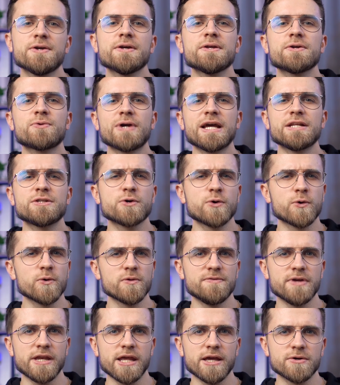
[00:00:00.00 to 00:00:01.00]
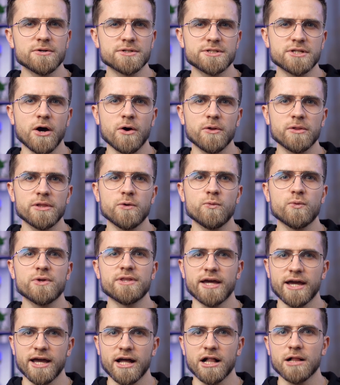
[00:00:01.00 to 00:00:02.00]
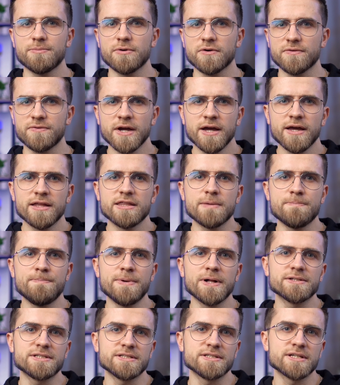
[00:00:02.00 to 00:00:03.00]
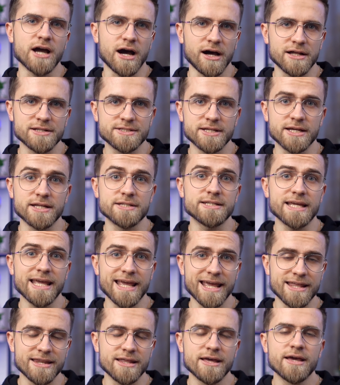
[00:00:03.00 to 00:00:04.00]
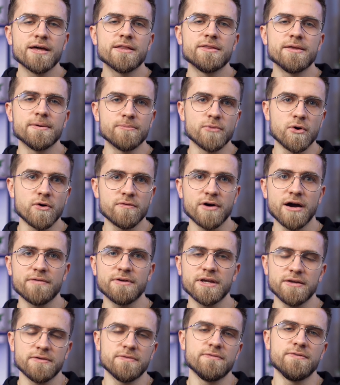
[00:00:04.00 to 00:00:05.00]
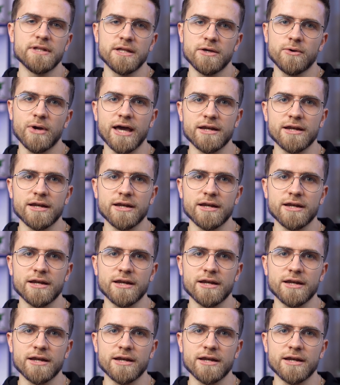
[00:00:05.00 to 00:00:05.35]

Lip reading: you can create cool videos only with the help of the built-in content in the Movavi video